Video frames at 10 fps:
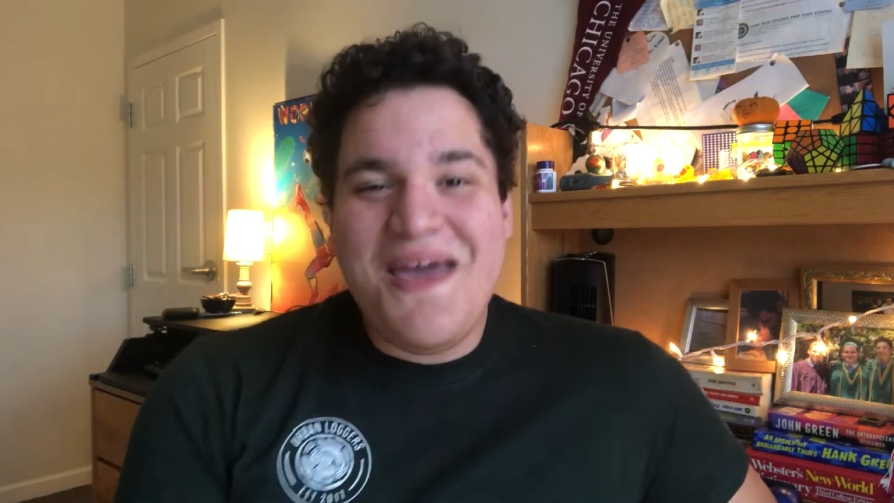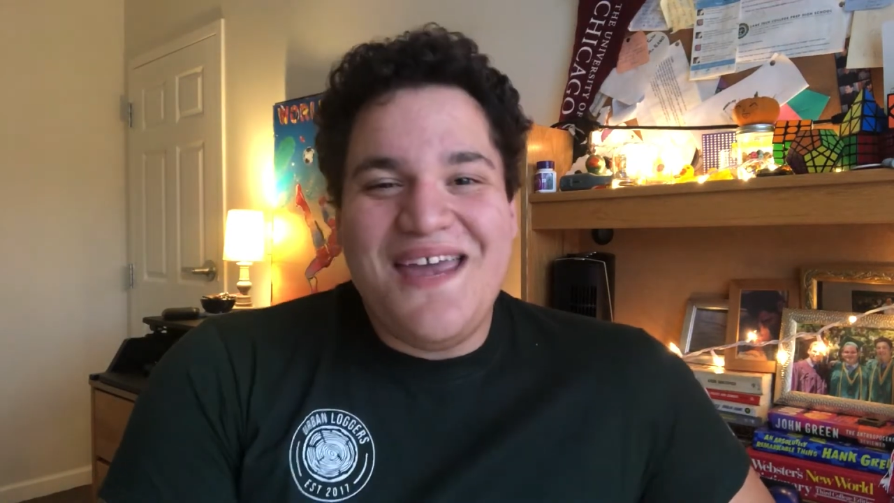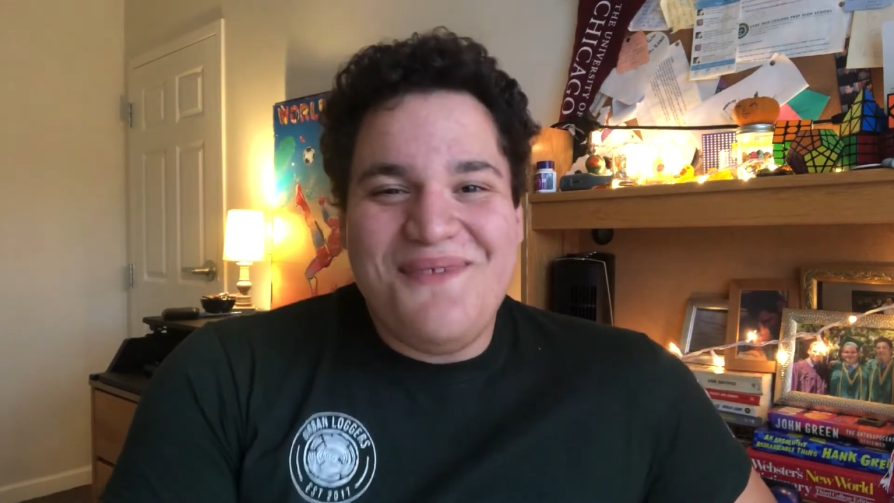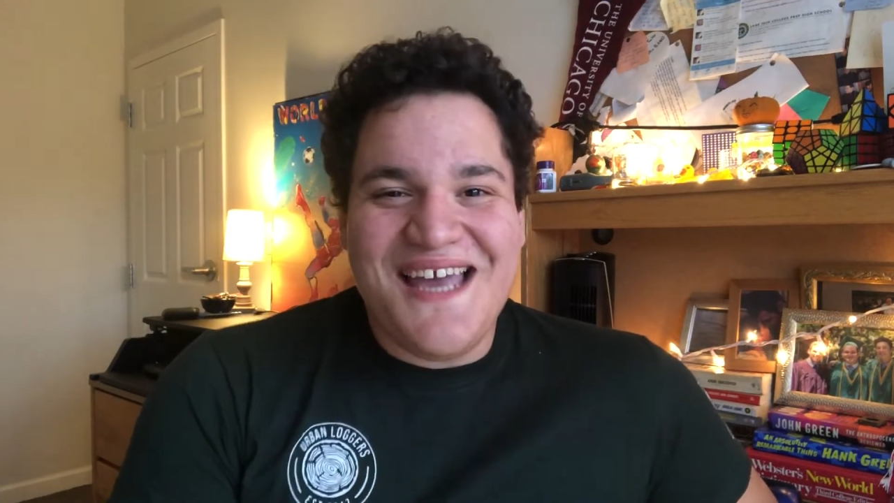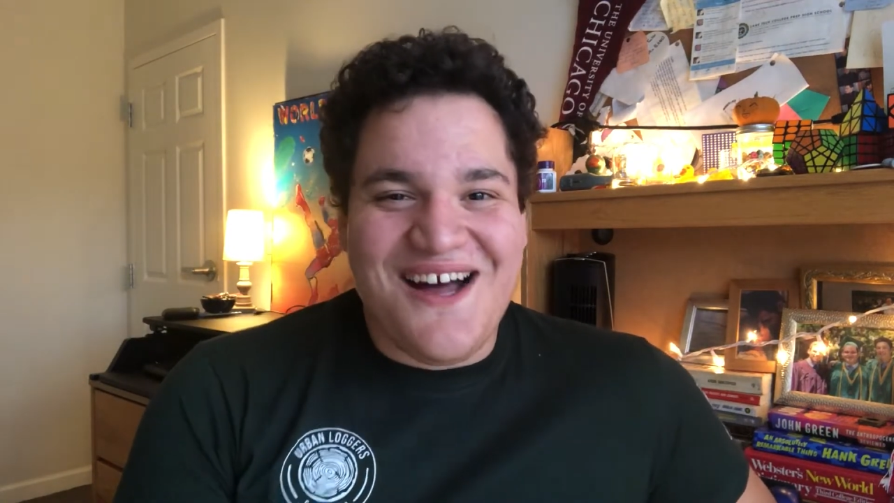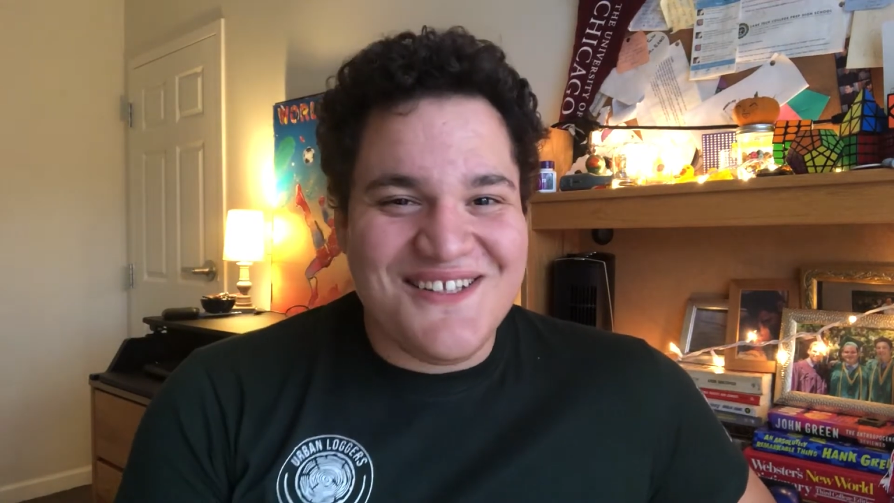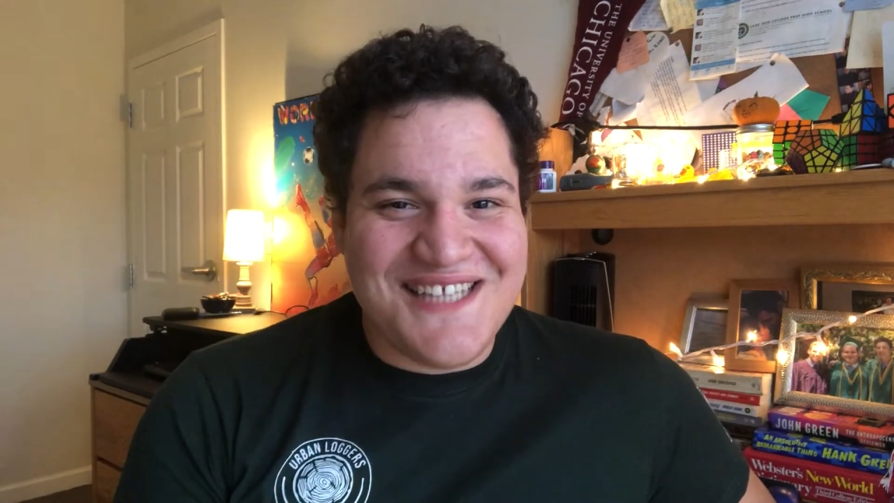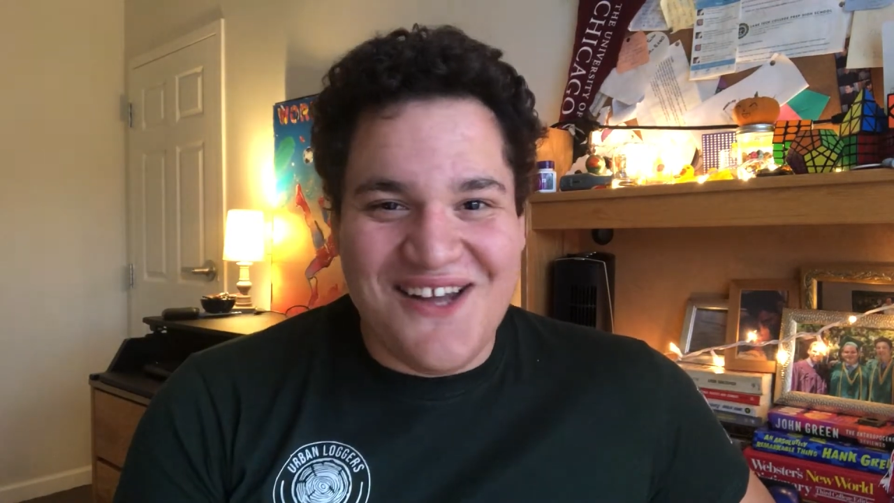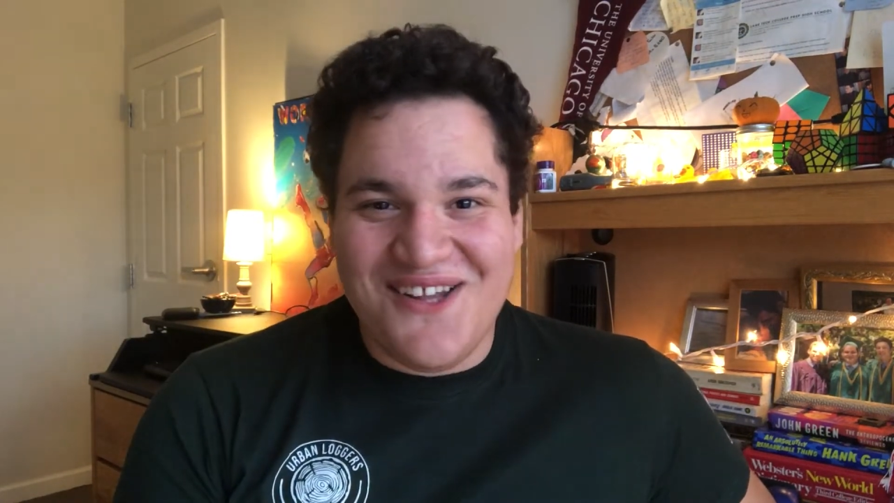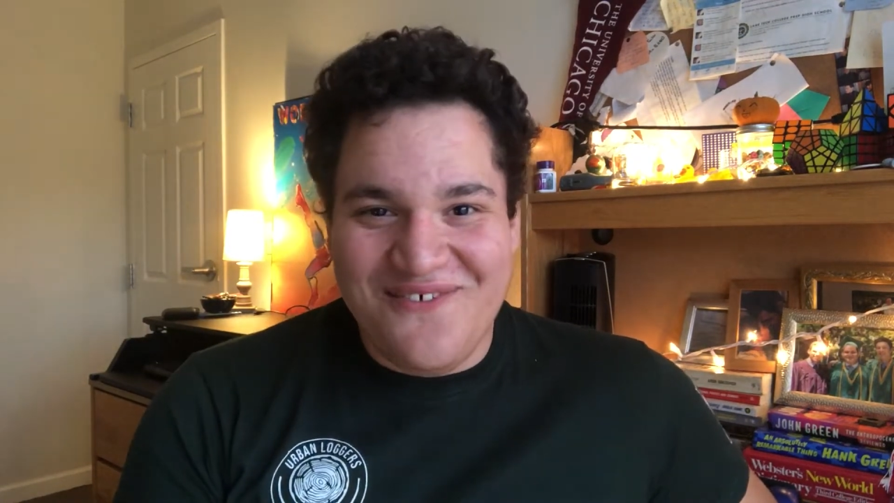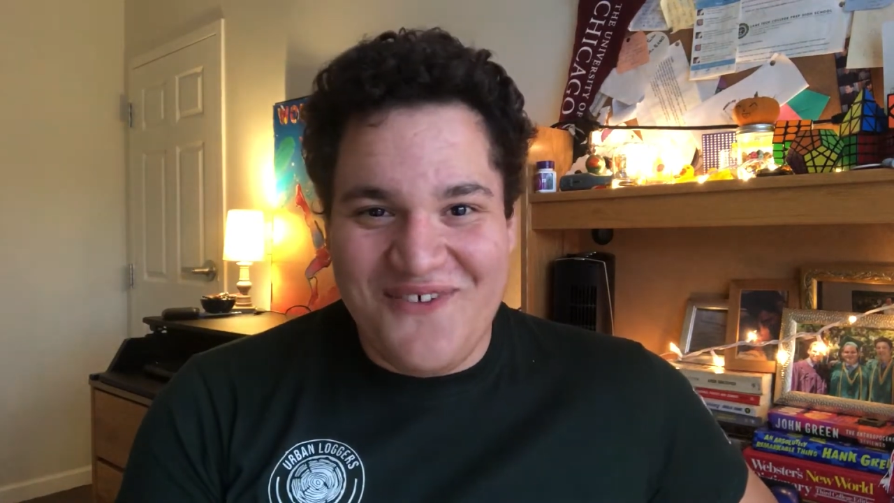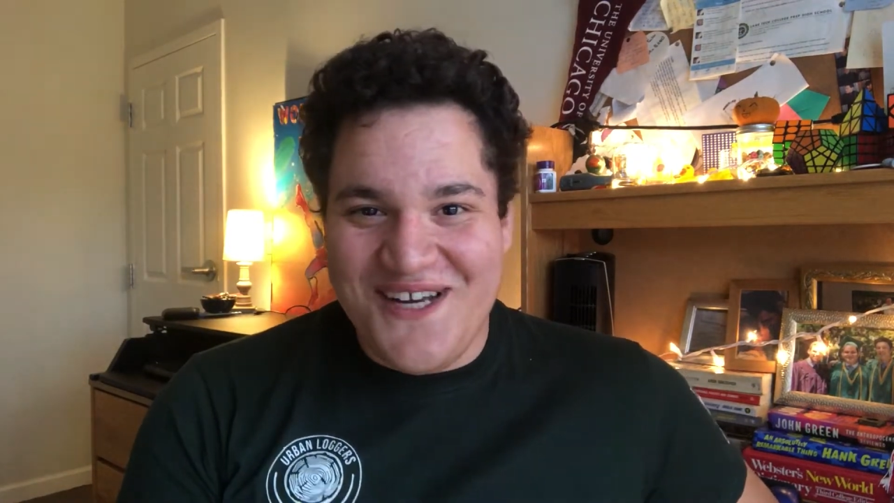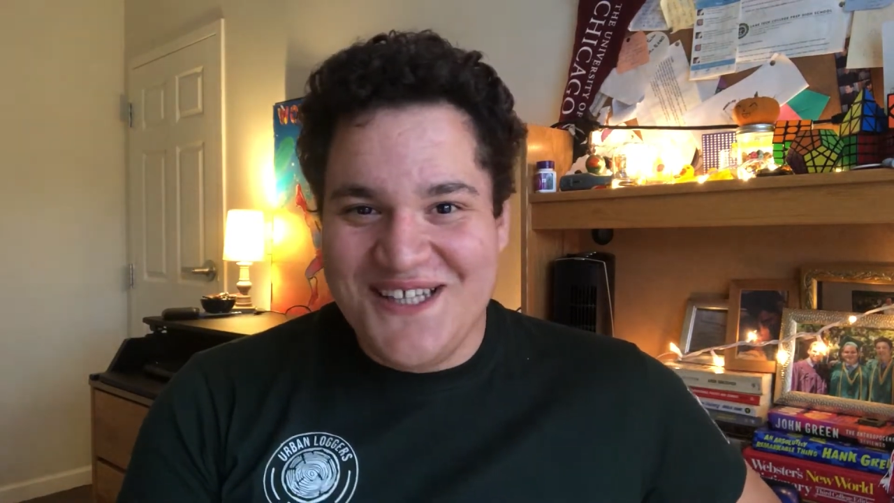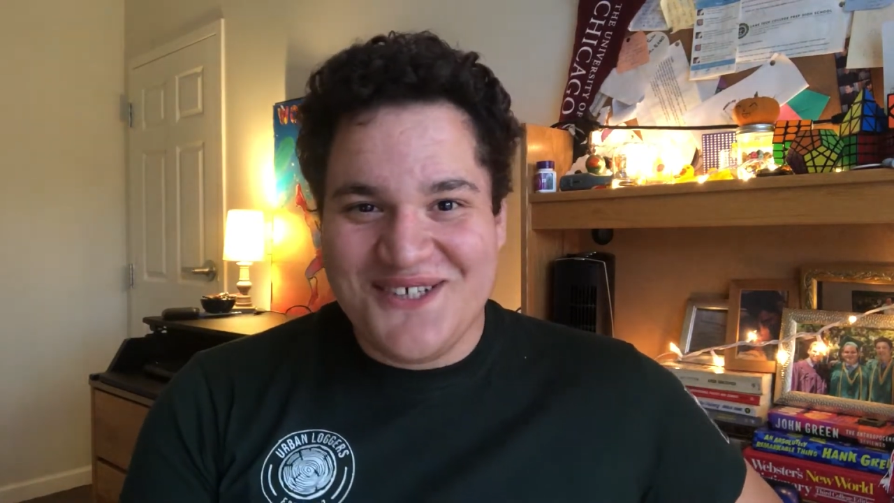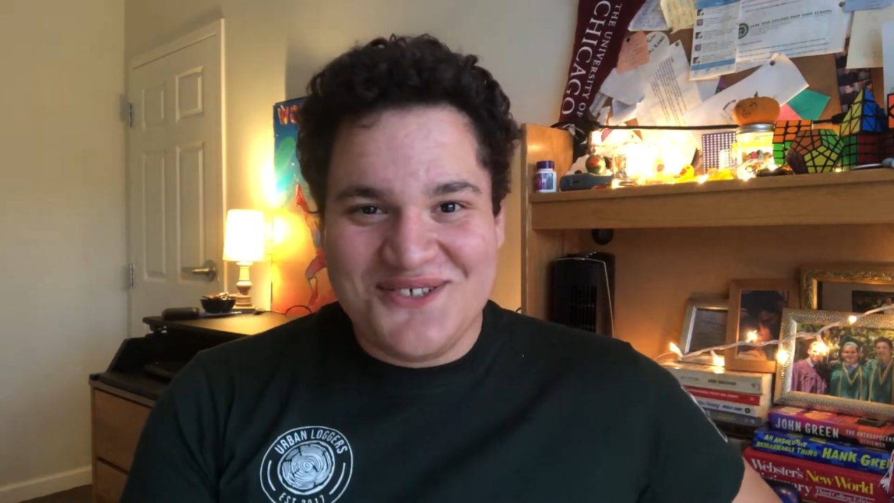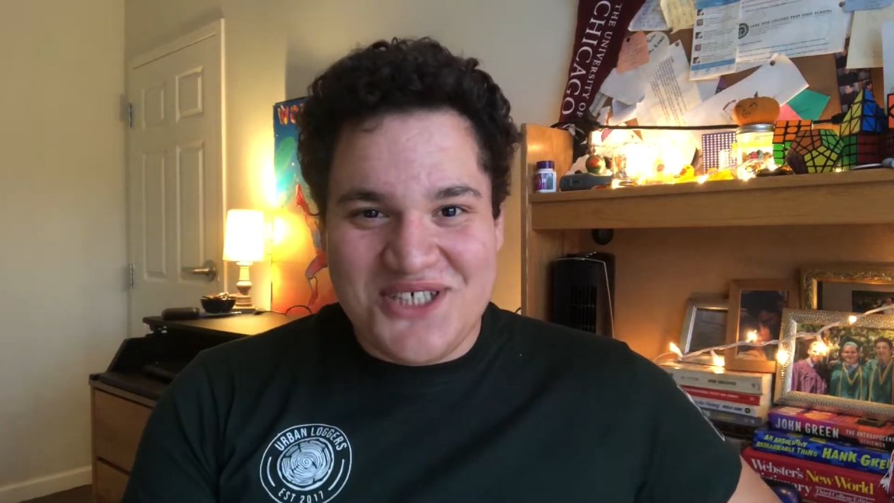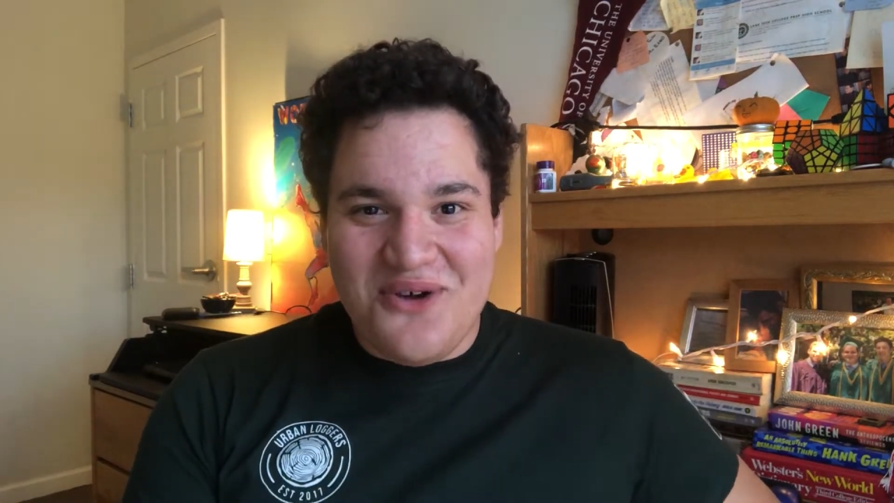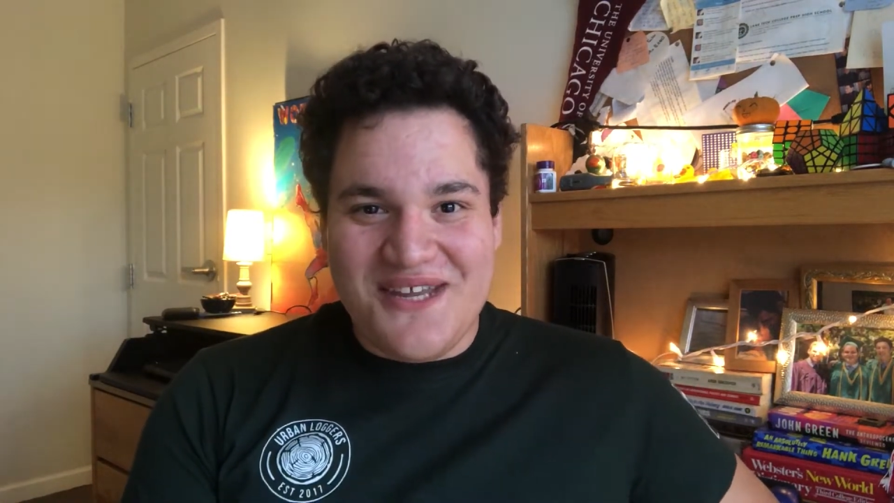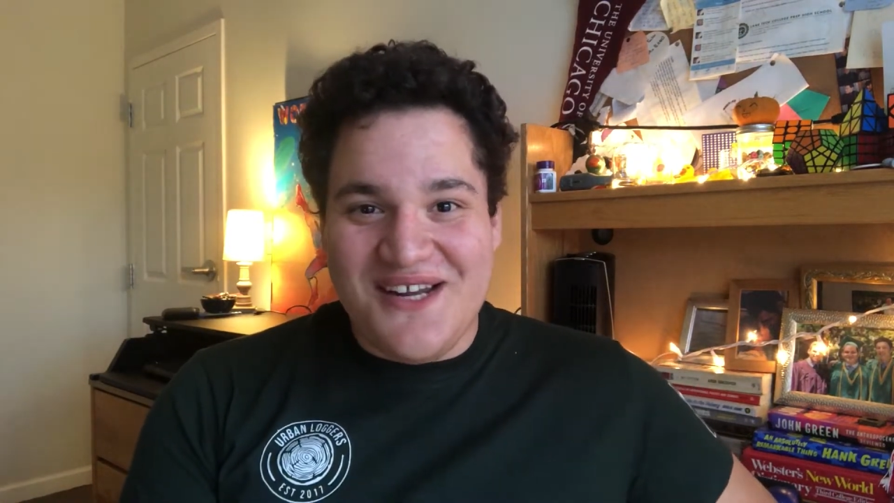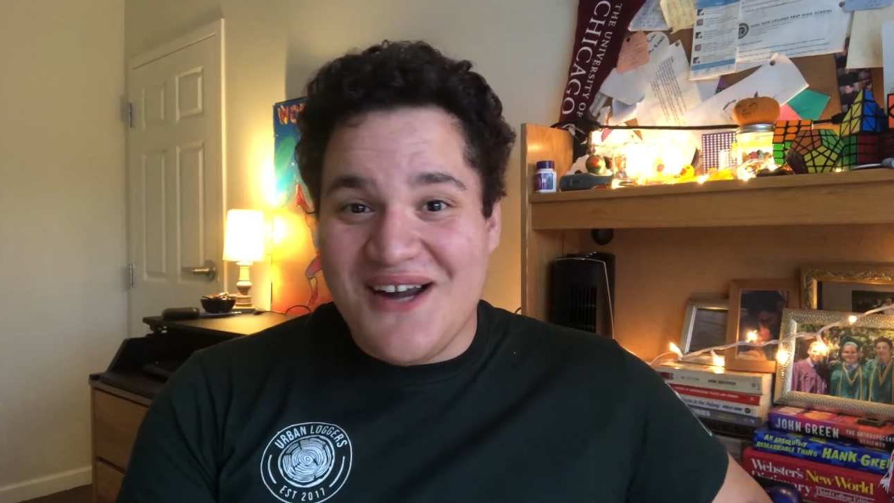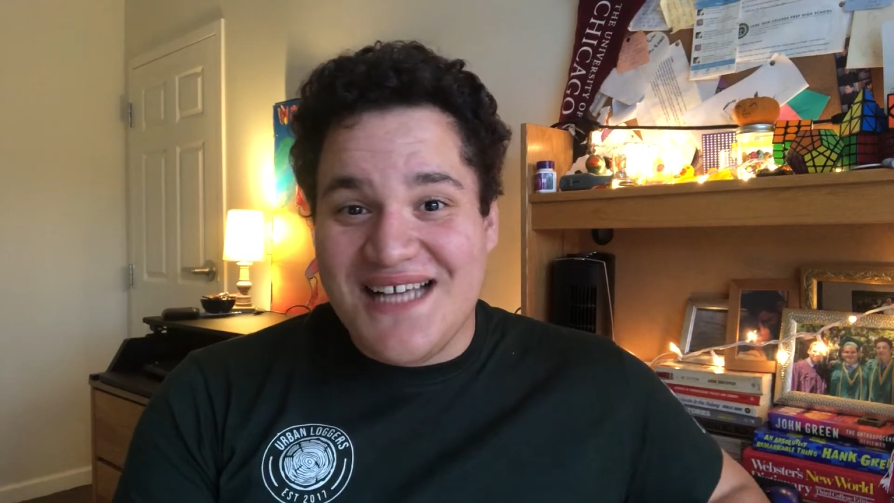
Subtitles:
Maybe I'll tell a funny little joke here